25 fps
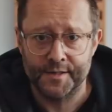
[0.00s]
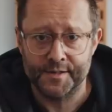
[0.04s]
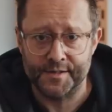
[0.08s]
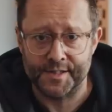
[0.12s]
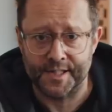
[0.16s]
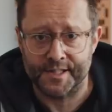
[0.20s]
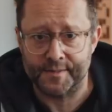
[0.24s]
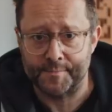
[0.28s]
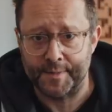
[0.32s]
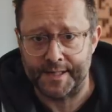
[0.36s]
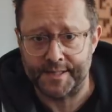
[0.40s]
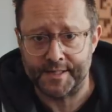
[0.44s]

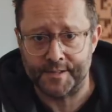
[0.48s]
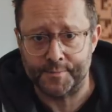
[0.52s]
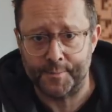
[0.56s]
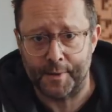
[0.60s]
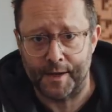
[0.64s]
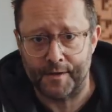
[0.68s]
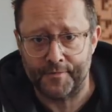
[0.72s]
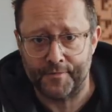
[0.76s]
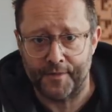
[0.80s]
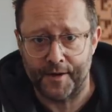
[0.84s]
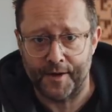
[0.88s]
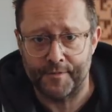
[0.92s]
6 meters
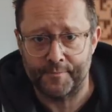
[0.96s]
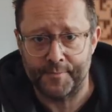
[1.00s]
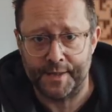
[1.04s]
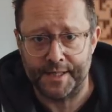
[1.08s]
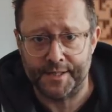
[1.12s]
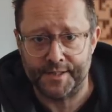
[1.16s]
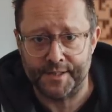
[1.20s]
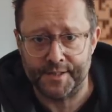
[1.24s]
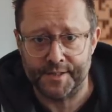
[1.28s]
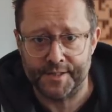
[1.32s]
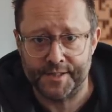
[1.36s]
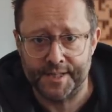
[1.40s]
by 5
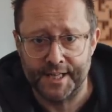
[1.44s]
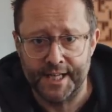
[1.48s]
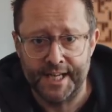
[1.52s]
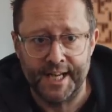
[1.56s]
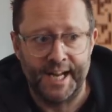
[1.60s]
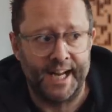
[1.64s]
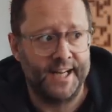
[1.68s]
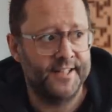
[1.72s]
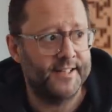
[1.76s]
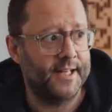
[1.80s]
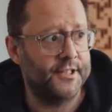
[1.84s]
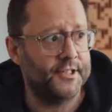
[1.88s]
meters.
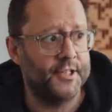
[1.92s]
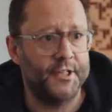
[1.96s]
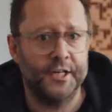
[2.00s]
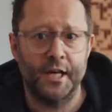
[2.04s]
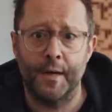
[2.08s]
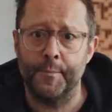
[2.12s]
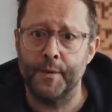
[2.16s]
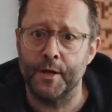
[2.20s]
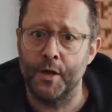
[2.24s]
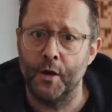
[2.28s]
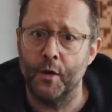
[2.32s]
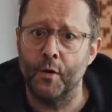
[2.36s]
It's actually
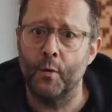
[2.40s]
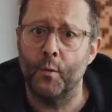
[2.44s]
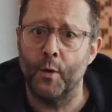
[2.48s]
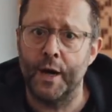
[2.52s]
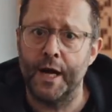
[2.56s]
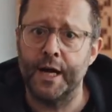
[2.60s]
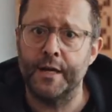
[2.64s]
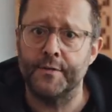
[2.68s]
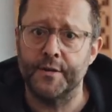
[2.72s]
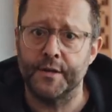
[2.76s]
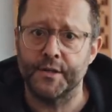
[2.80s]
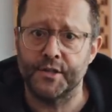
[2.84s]
come a long
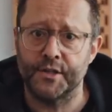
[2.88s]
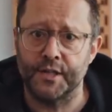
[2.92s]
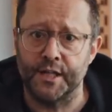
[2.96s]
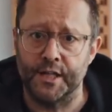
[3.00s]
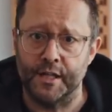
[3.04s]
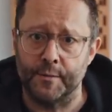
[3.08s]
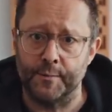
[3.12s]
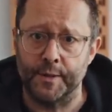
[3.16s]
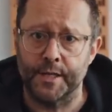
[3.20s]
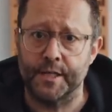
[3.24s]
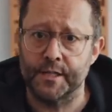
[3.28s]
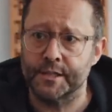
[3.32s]
way this
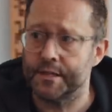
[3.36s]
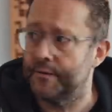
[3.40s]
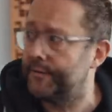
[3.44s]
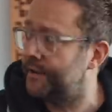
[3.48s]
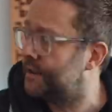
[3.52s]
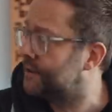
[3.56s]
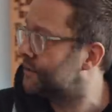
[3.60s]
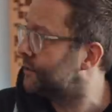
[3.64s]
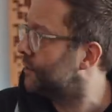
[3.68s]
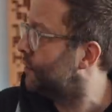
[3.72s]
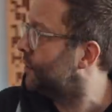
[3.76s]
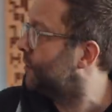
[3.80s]
year because I've
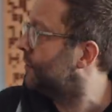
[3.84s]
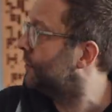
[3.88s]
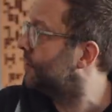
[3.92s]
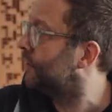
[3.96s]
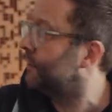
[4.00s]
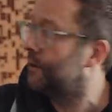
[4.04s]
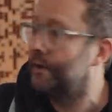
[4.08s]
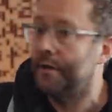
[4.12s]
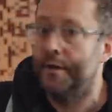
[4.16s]
installed